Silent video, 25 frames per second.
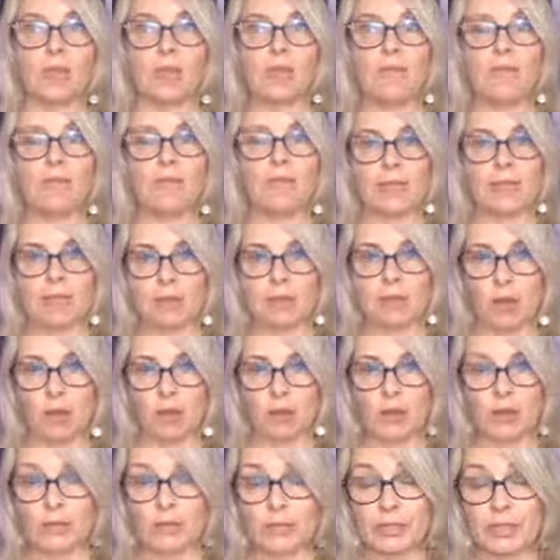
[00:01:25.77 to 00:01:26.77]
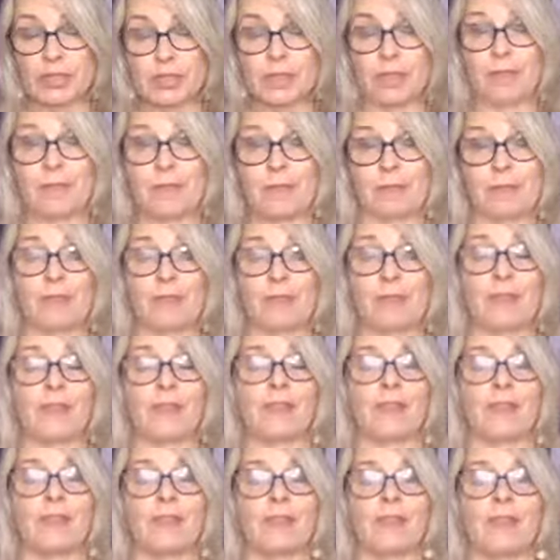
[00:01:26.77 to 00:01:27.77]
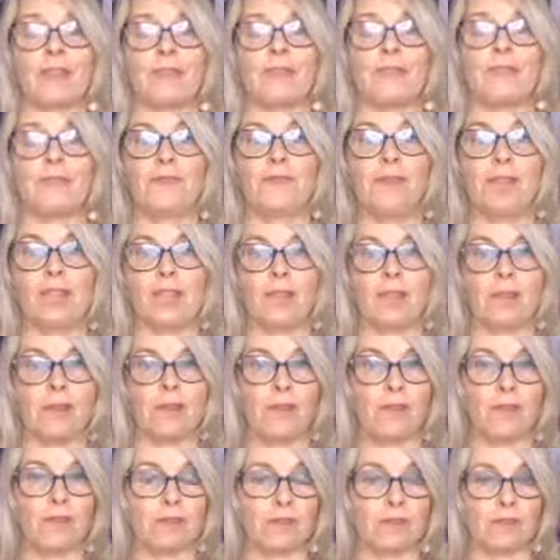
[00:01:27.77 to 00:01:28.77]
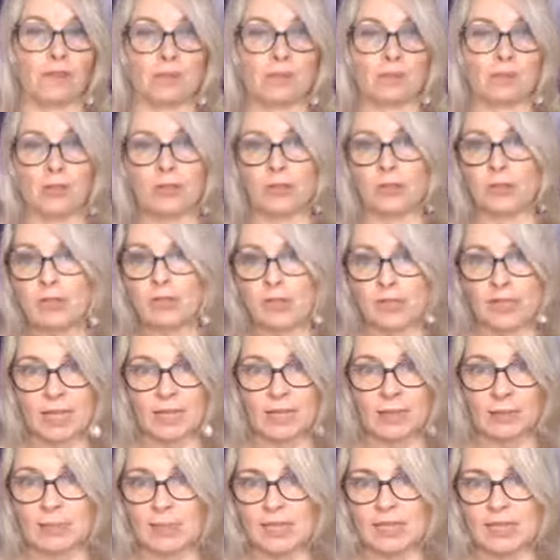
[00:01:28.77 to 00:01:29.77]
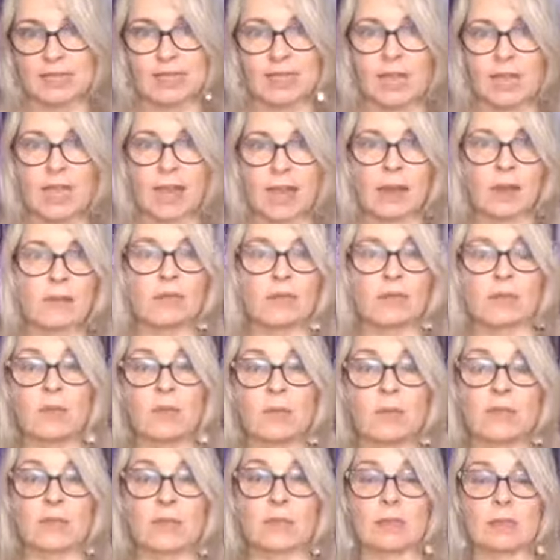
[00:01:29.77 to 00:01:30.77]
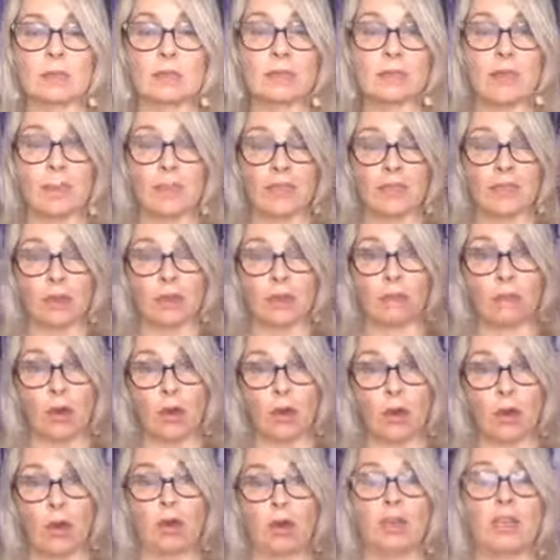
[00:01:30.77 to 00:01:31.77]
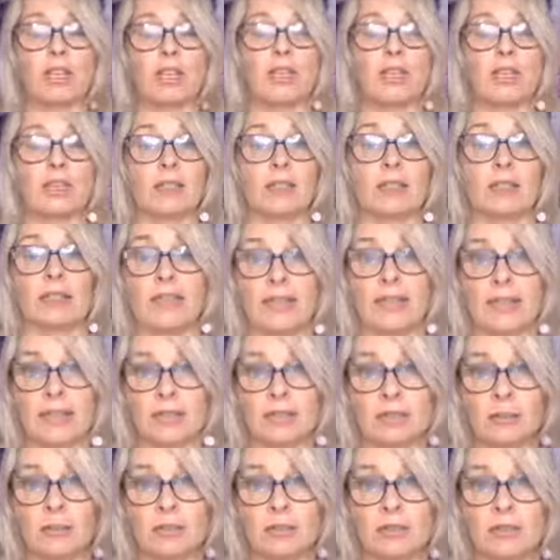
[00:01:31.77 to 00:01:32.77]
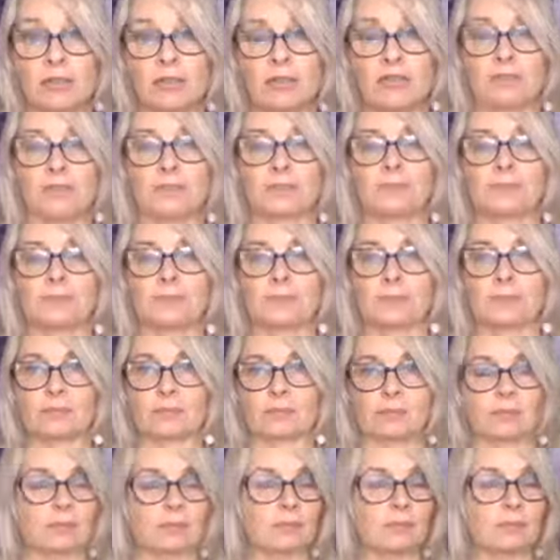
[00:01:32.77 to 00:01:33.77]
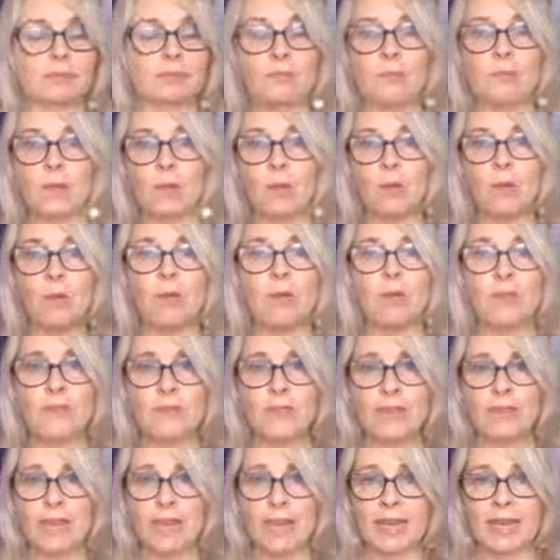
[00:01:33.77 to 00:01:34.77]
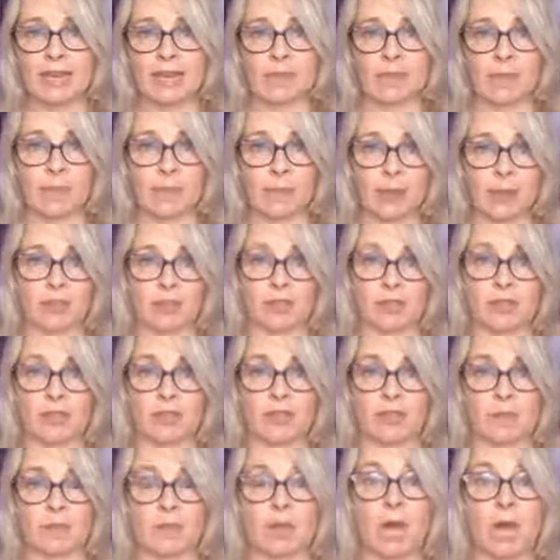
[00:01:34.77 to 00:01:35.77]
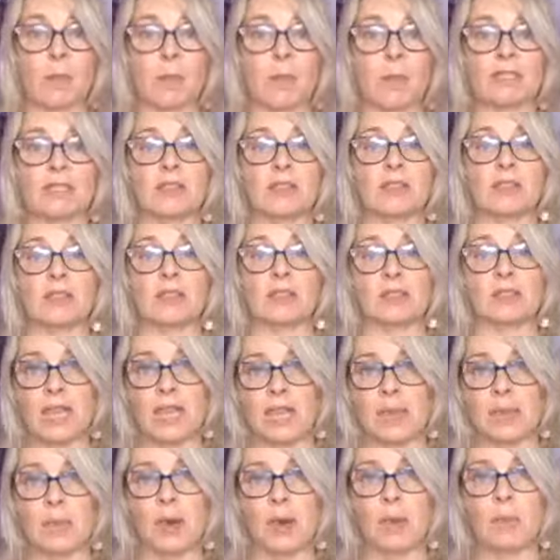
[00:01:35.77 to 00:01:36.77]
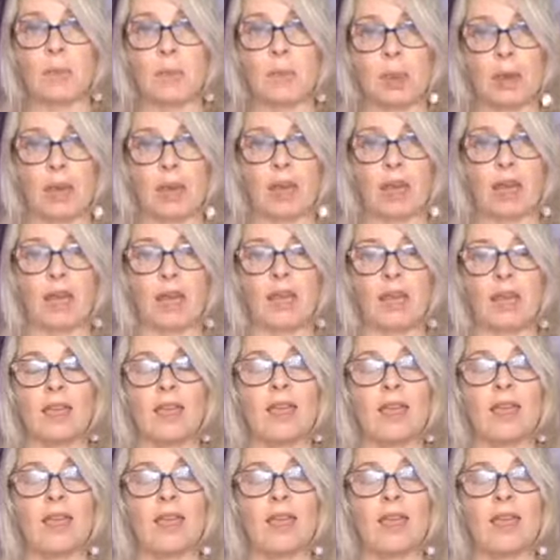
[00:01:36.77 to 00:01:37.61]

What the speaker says: feeling not good enough, fear of losing, missing out, doing something wrong, guilt. All of the negative emotions come under the same umbrella